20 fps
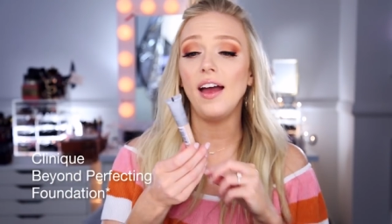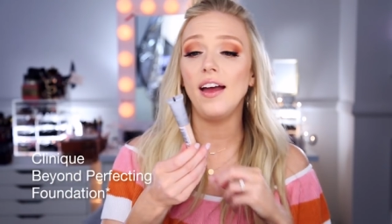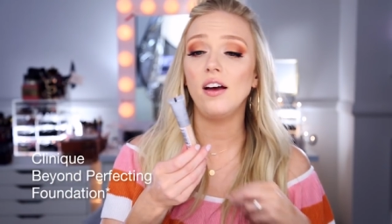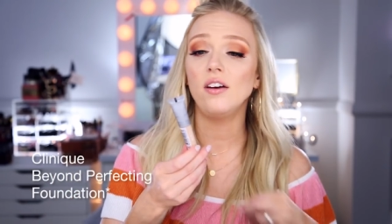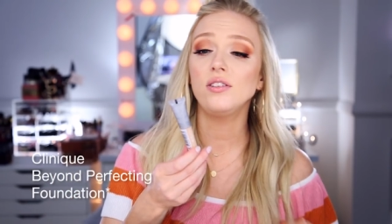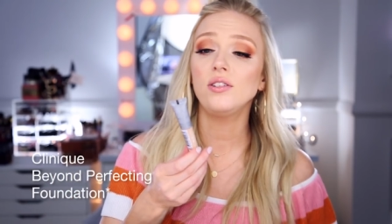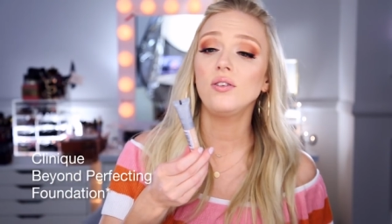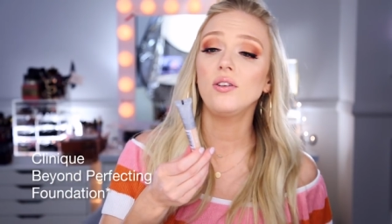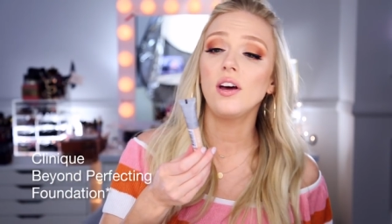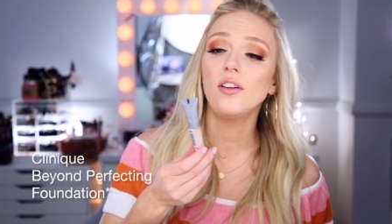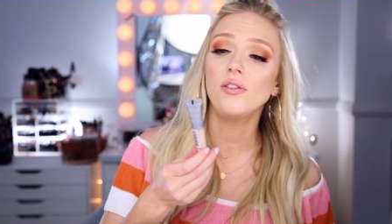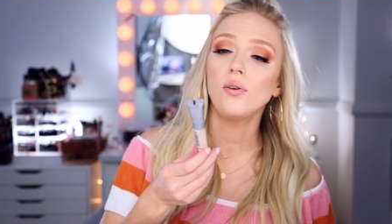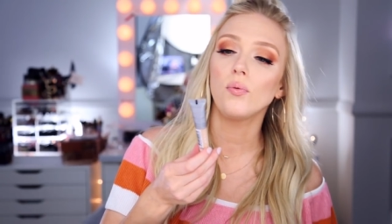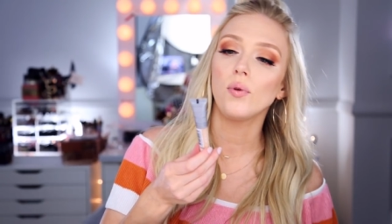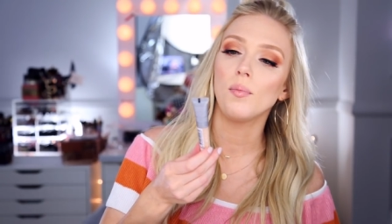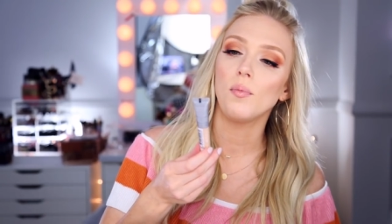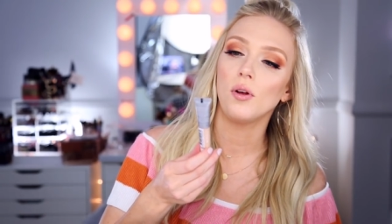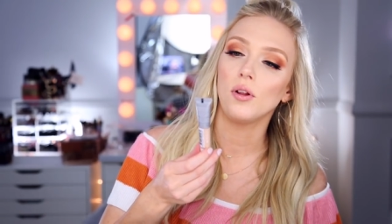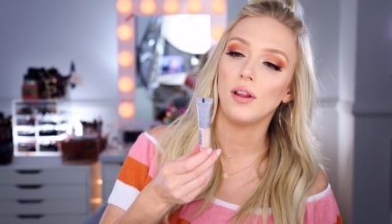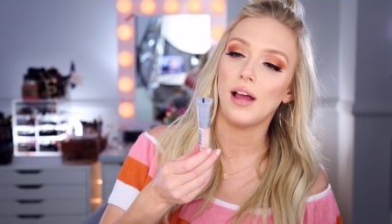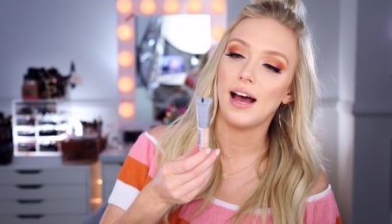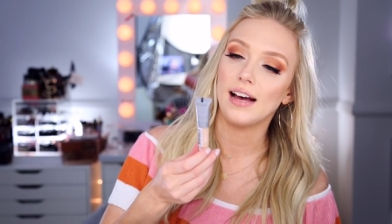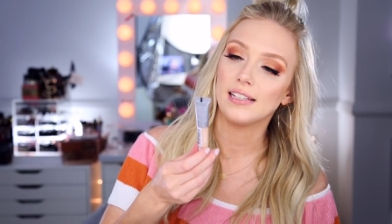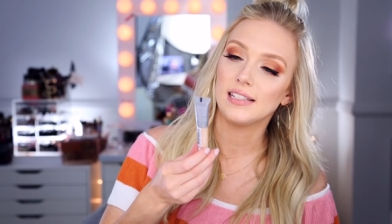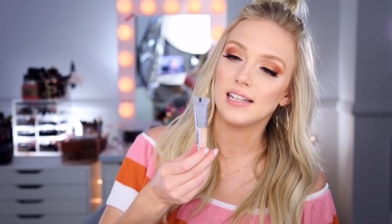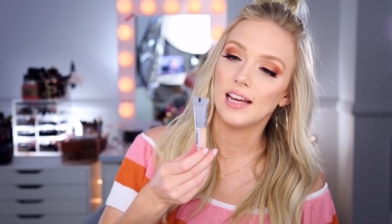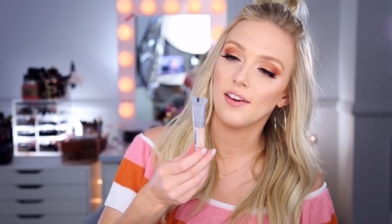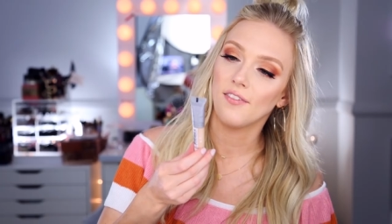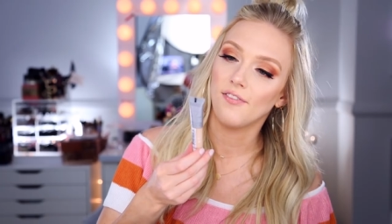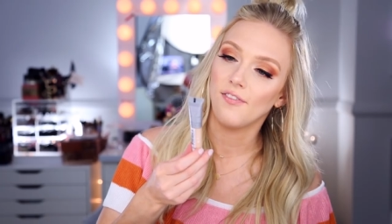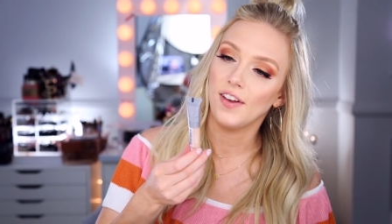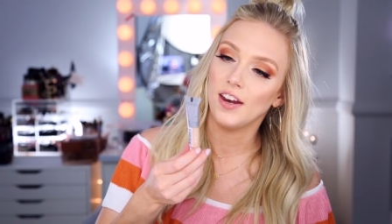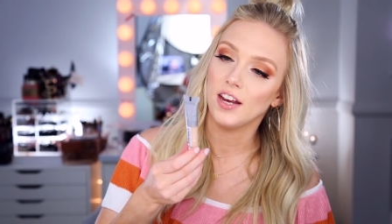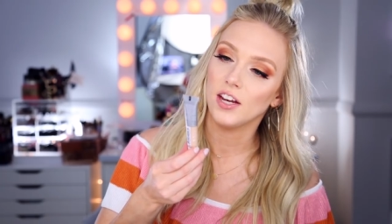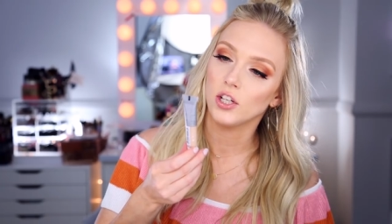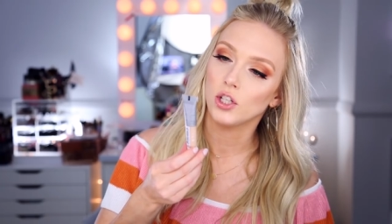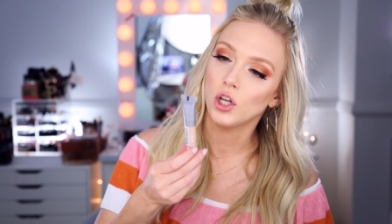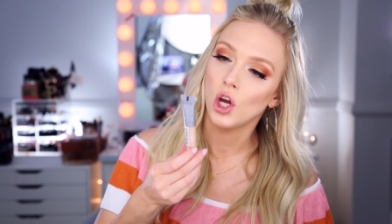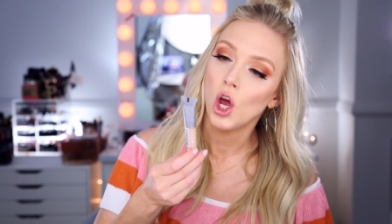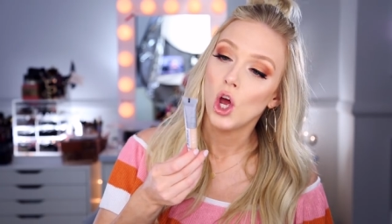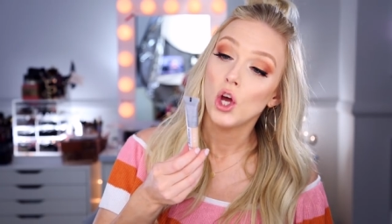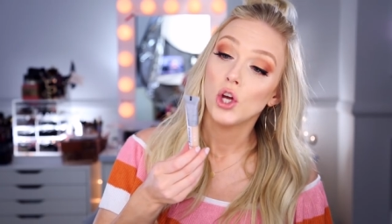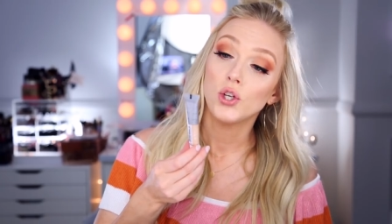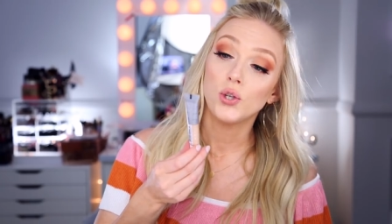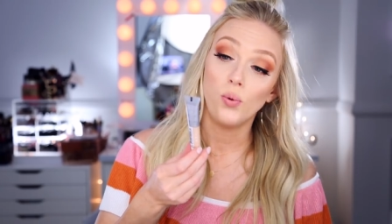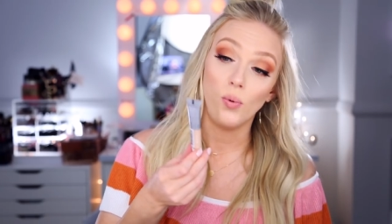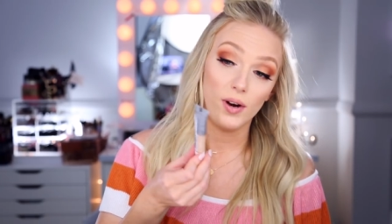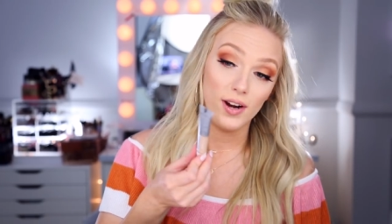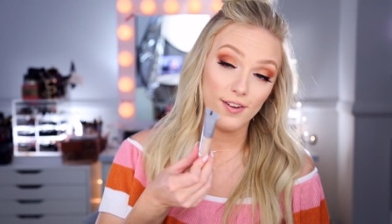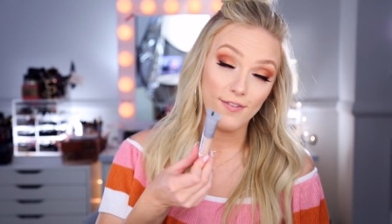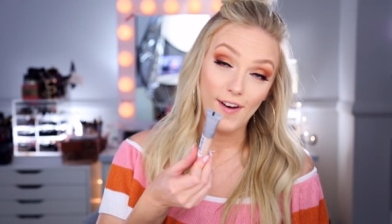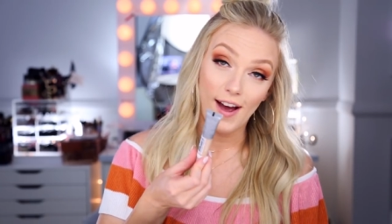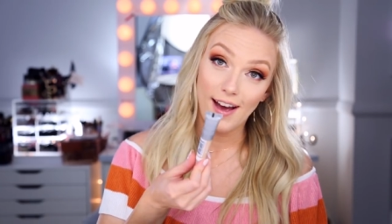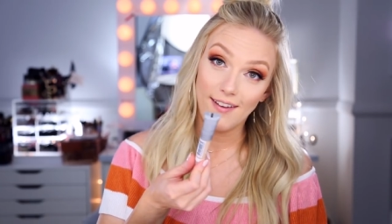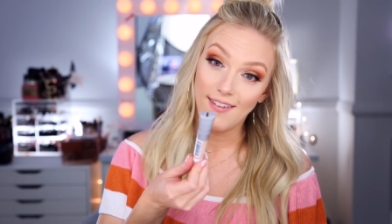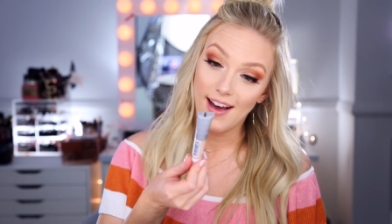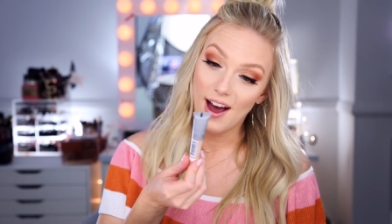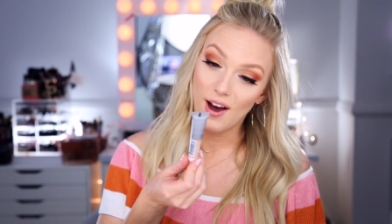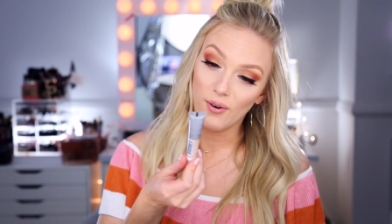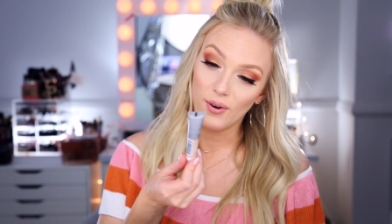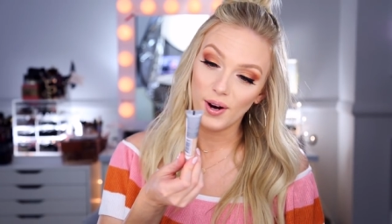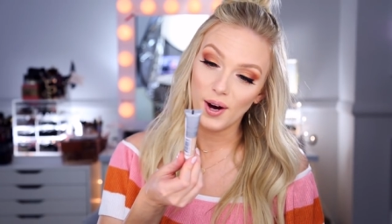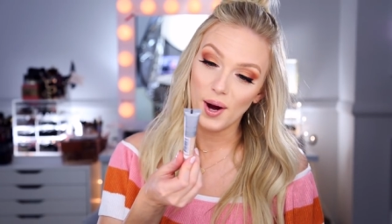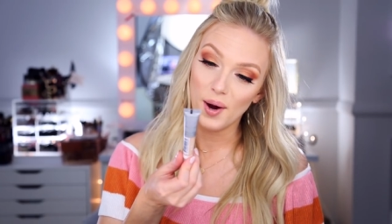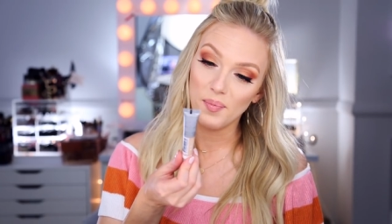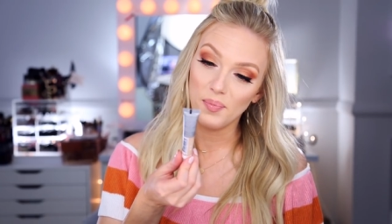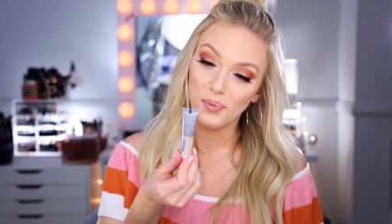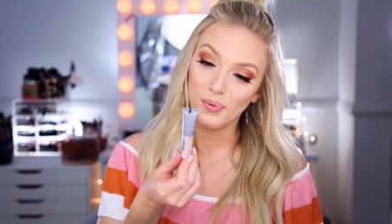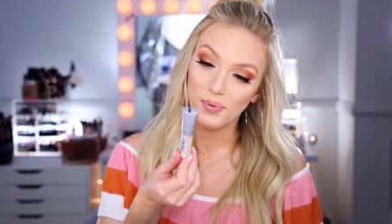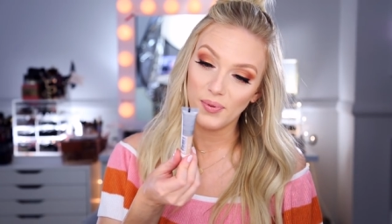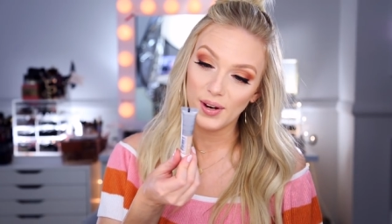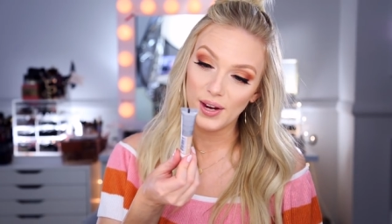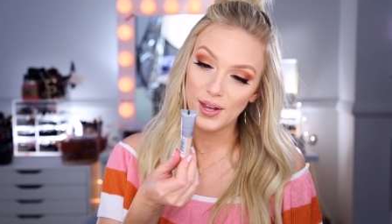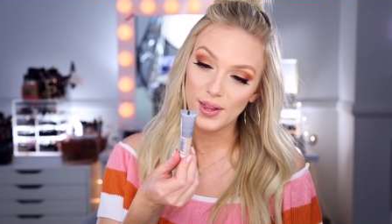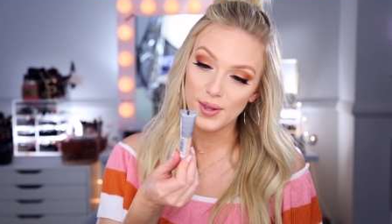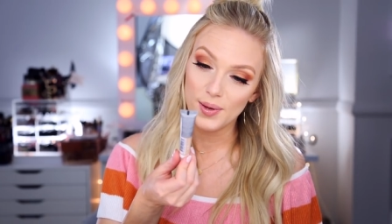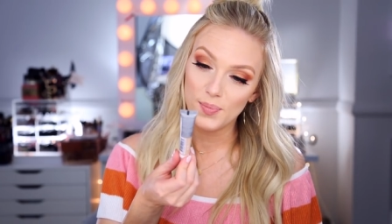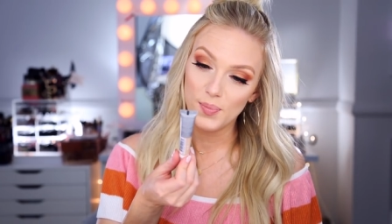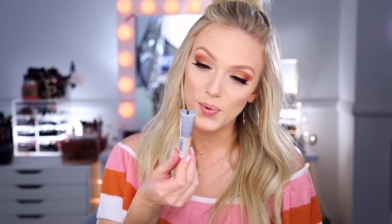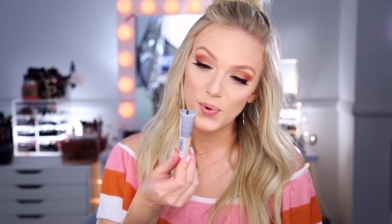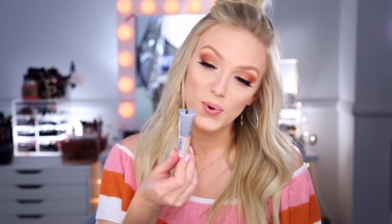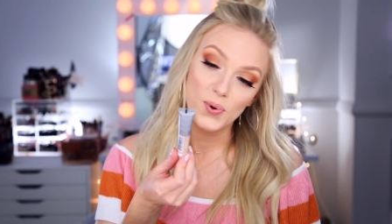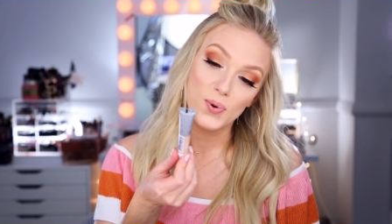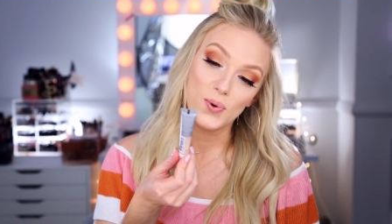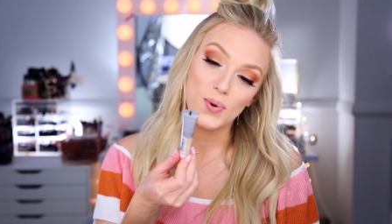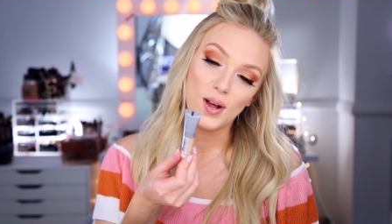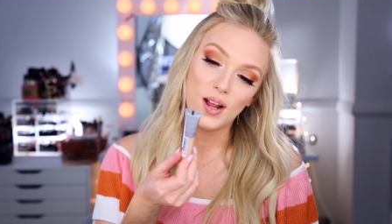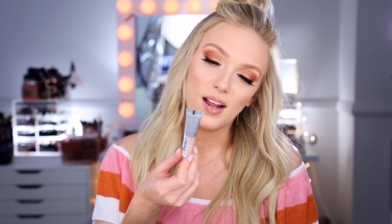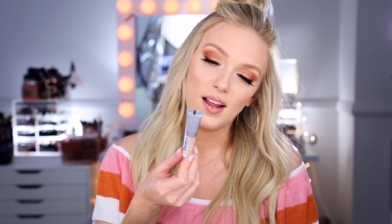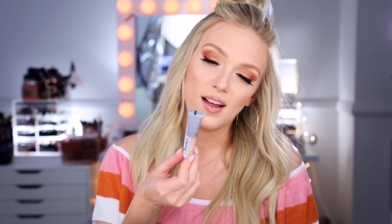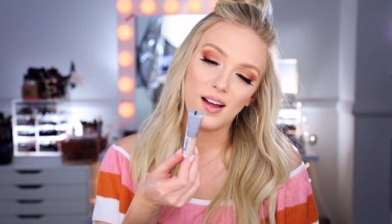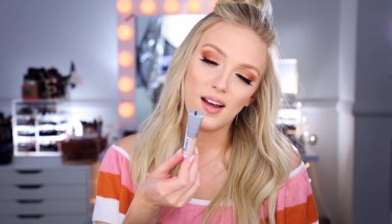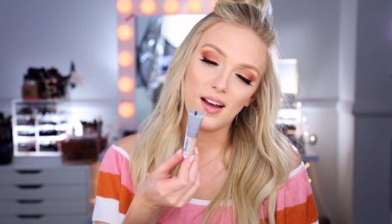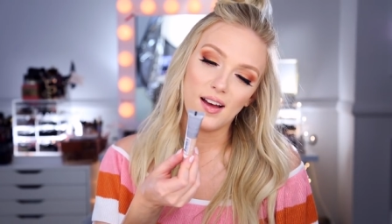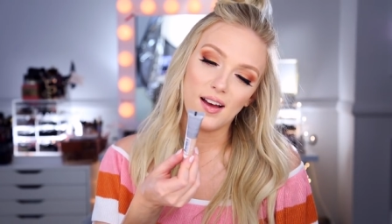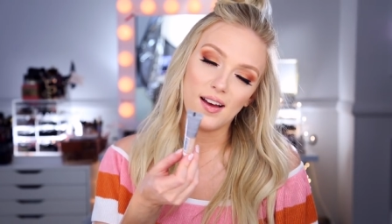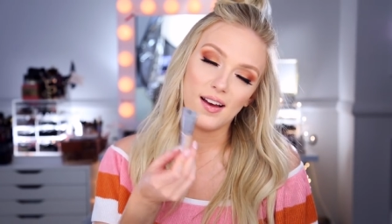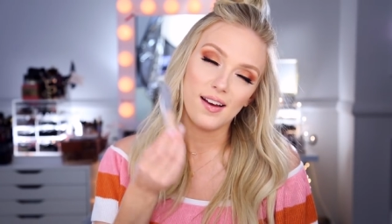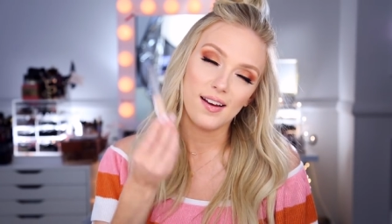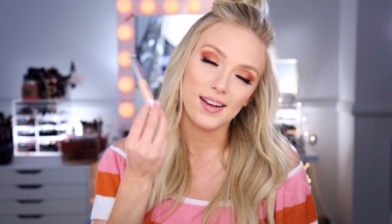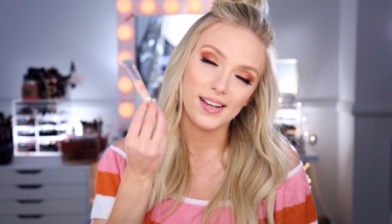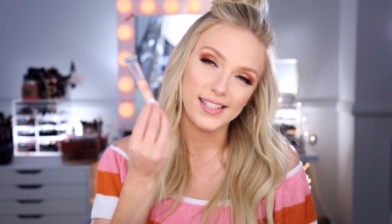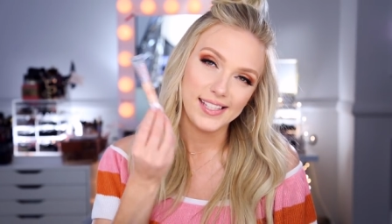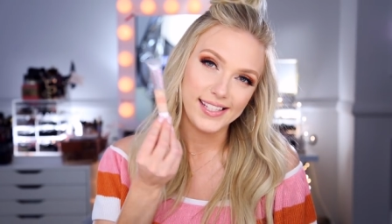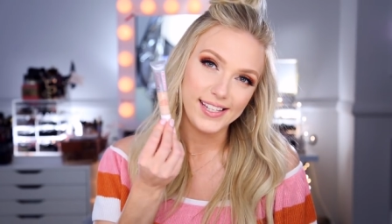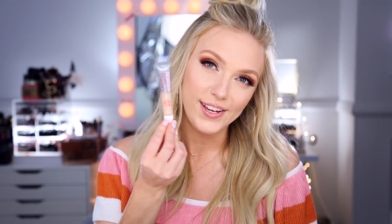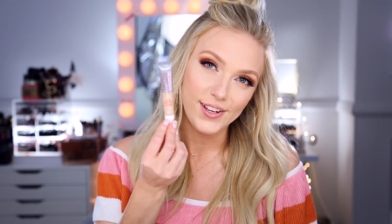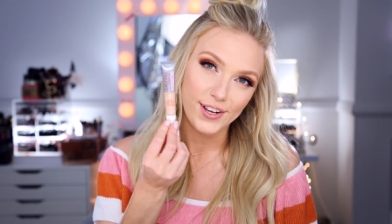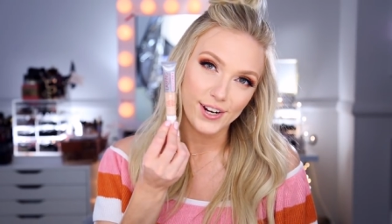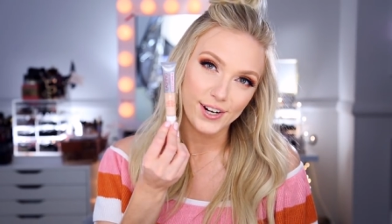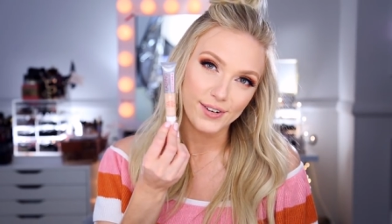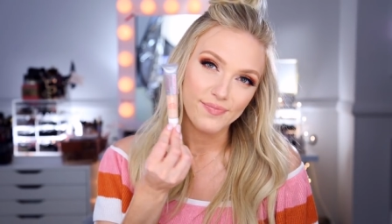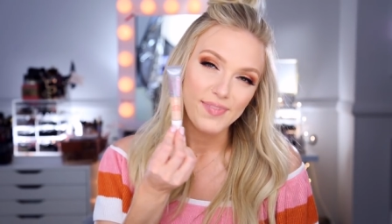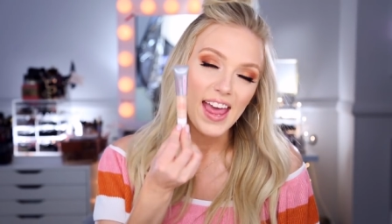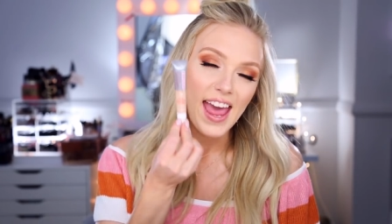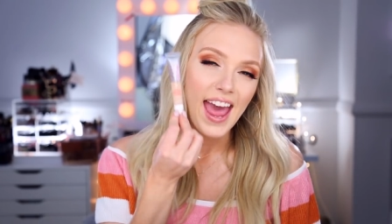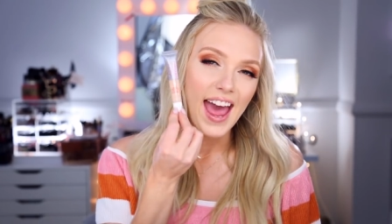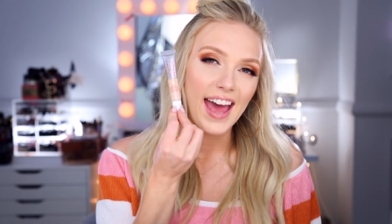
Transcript: I also got the Rimmel Lasting Finish 25 Hour Breathable concealer.